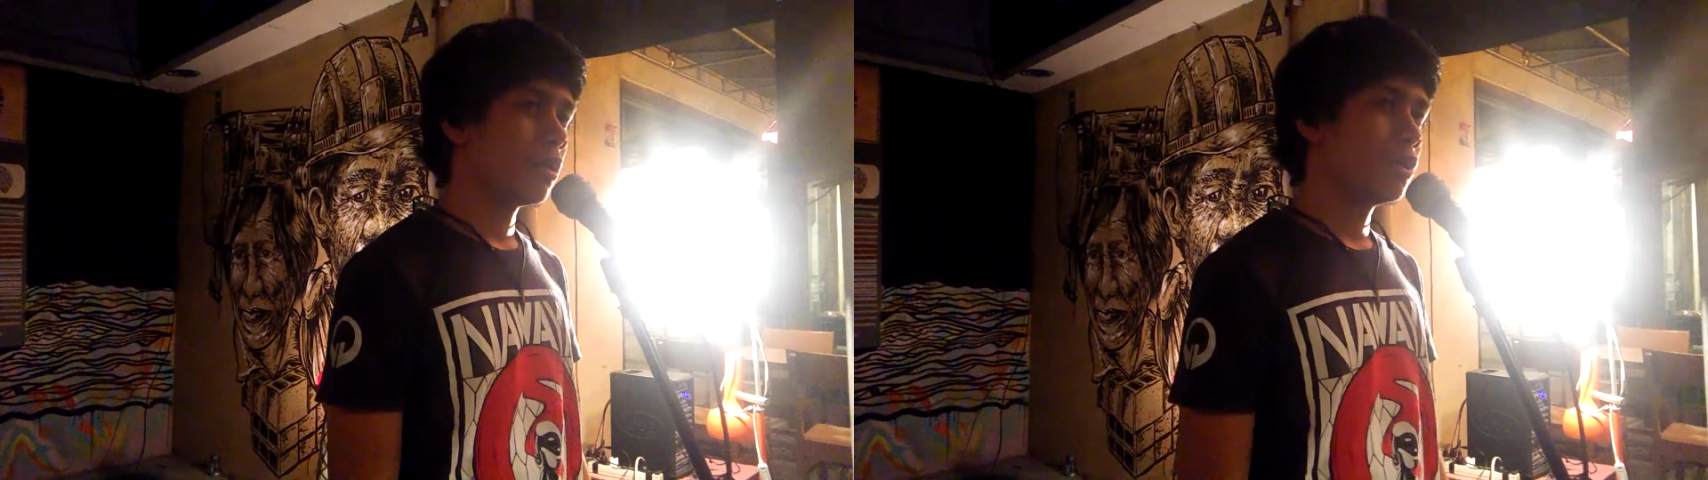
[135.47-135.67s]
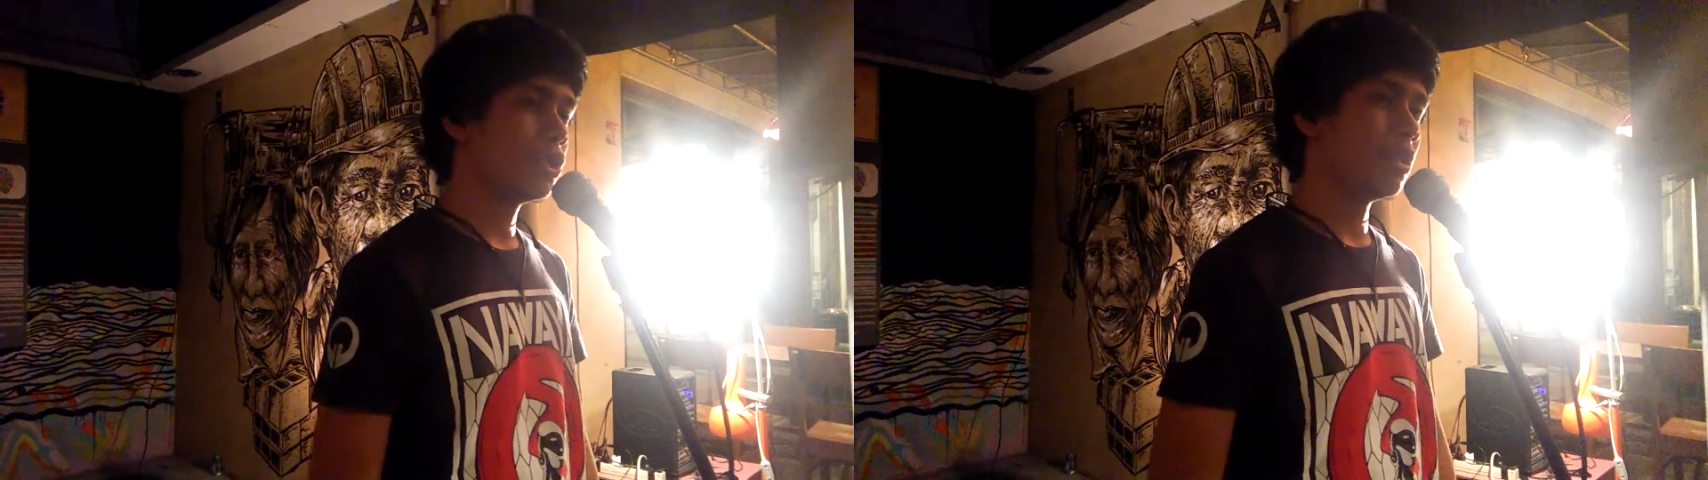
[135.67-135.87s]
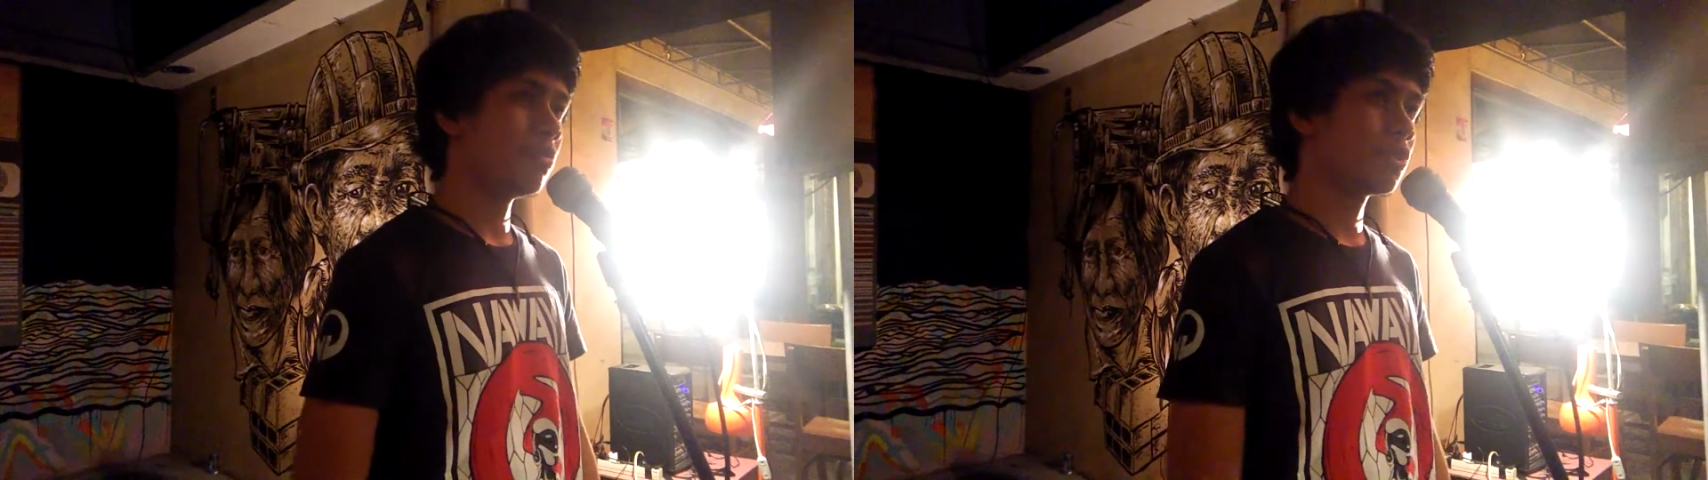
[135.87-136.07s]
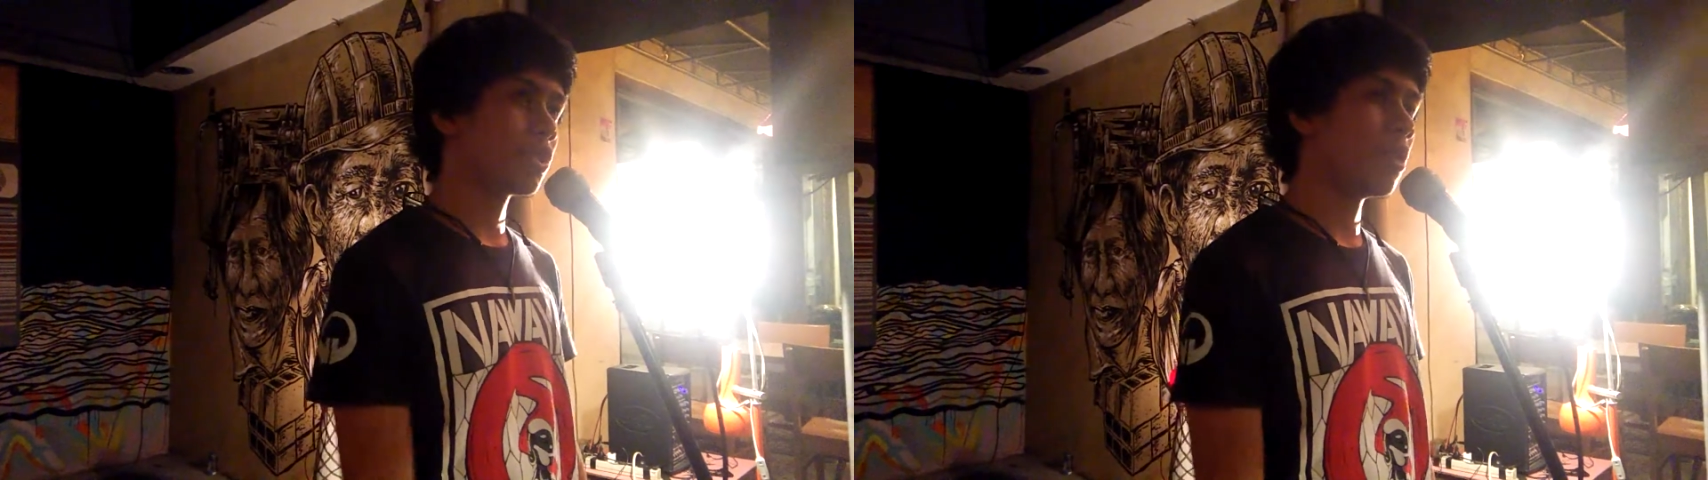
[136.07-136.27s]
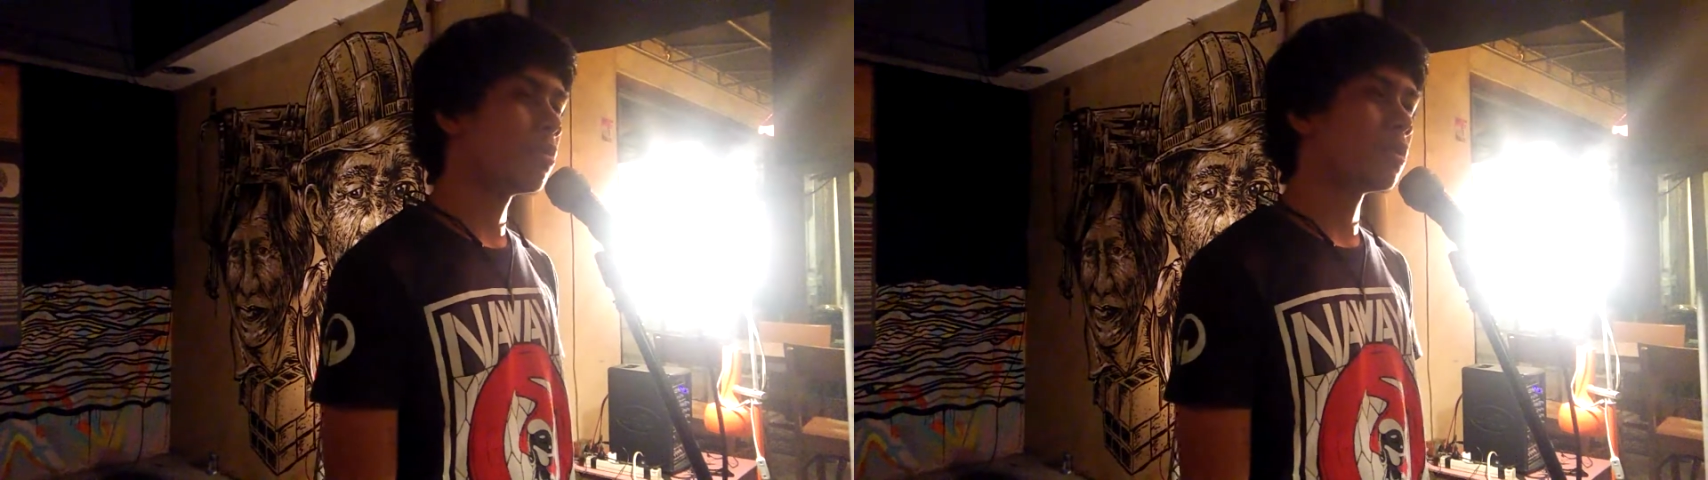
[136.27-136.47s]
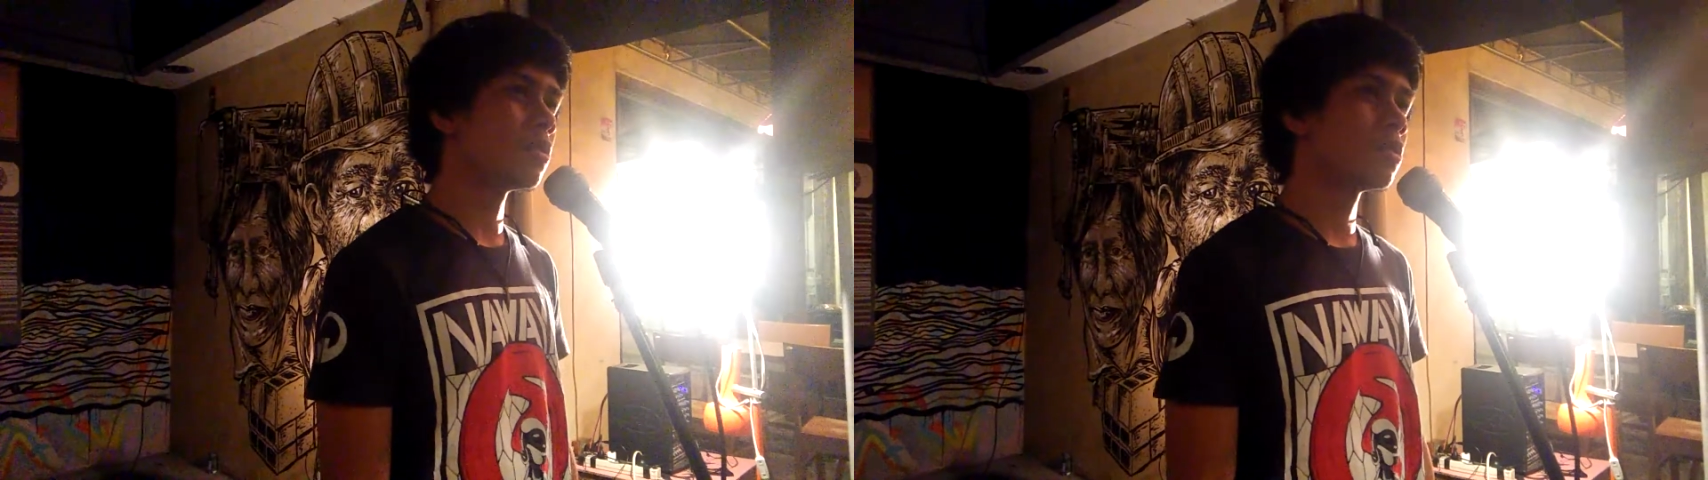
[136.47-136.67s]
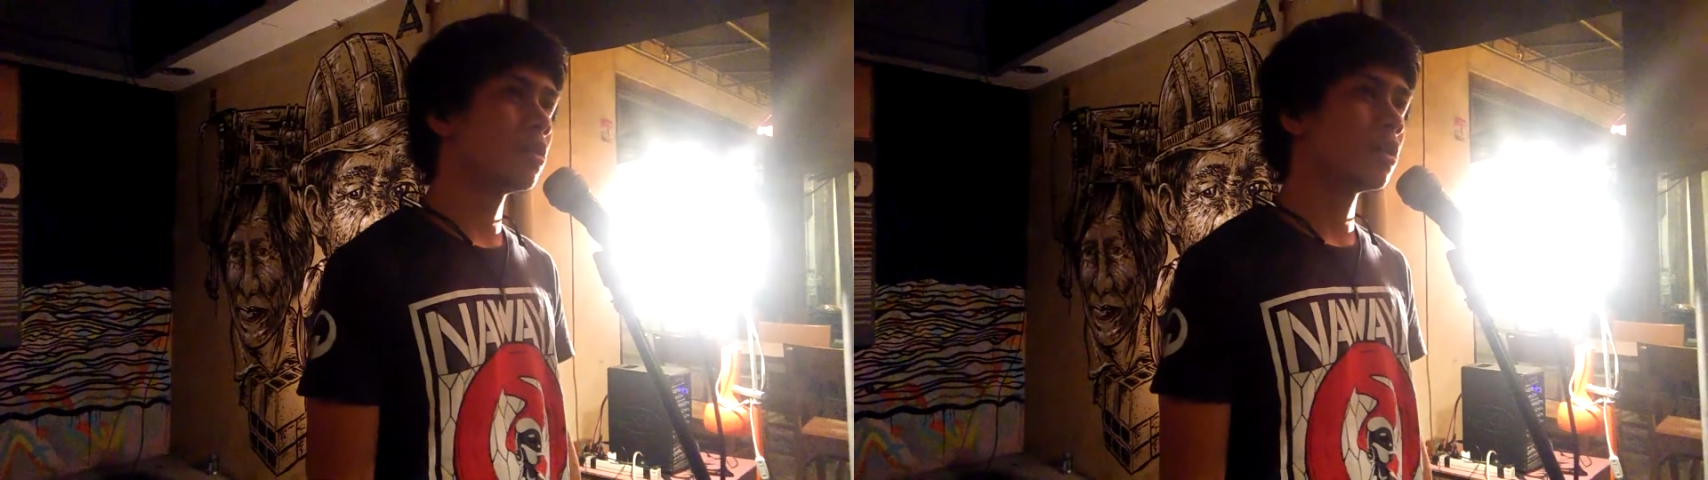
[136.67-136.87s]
You seemed troubled